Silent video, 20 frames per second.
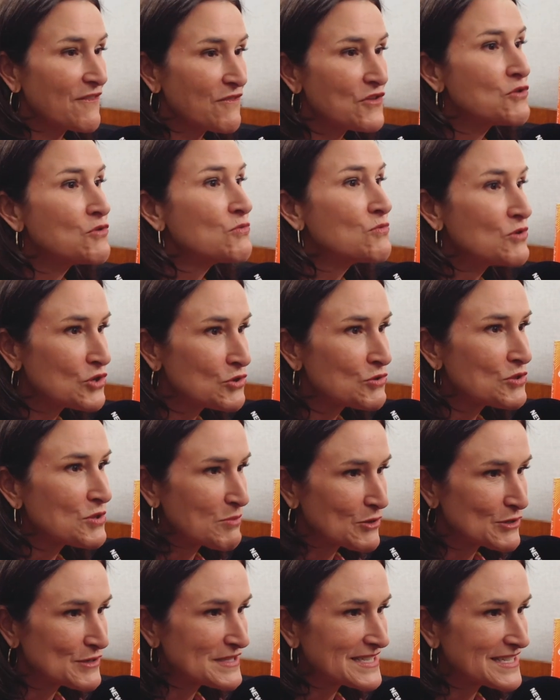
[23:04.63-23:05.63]
if you knew the
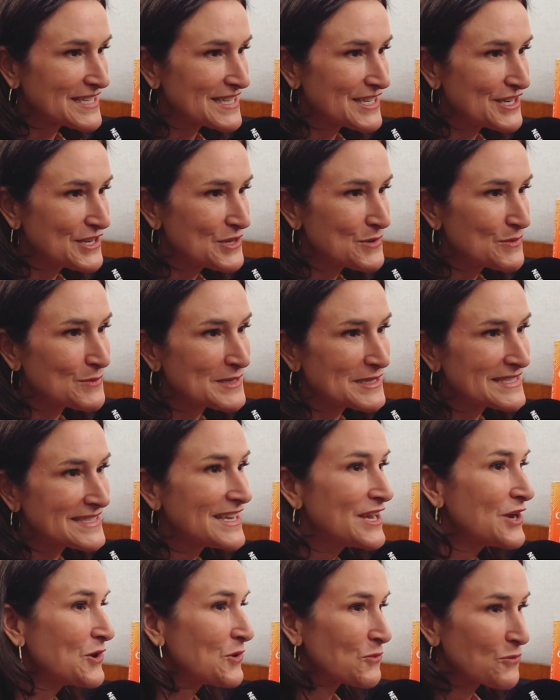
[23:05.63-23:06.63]
person who was
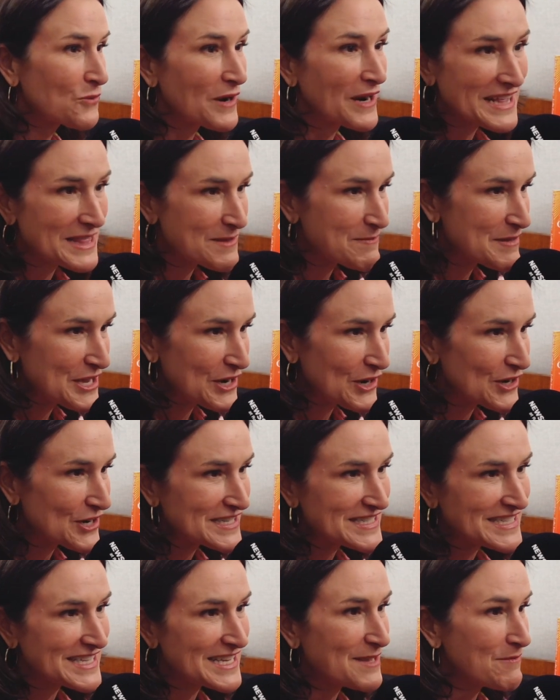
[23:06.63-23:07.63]
running the PR
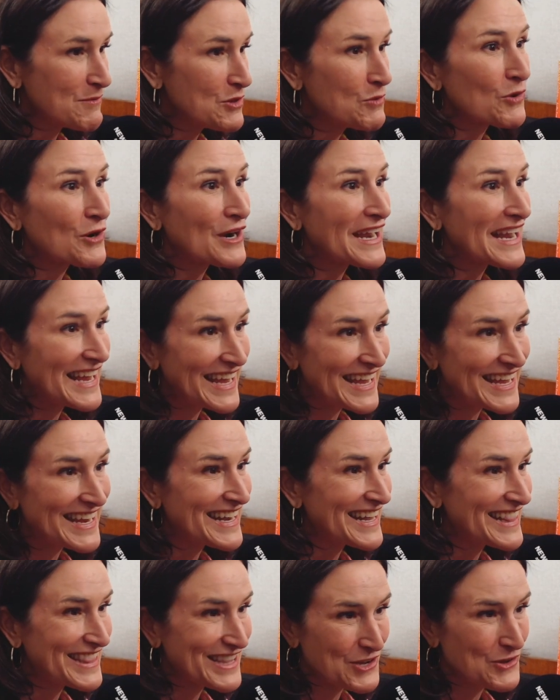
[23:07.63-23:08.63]
team, you were in
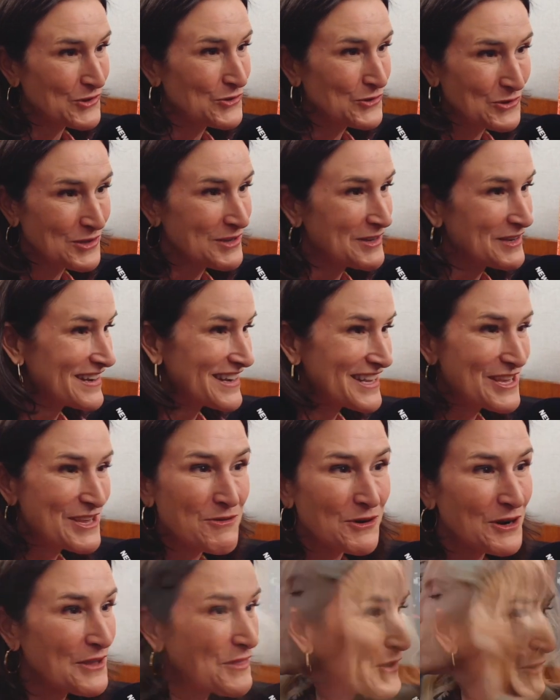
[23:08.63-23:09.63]
the gold. You
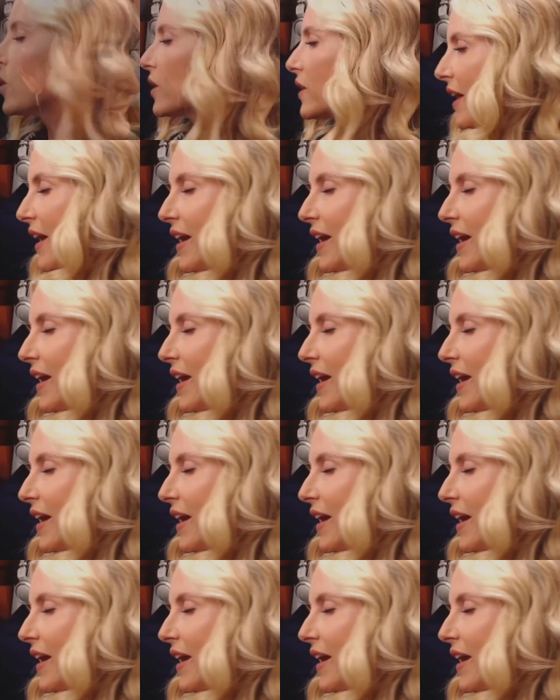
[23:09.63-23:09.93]
were in the gold.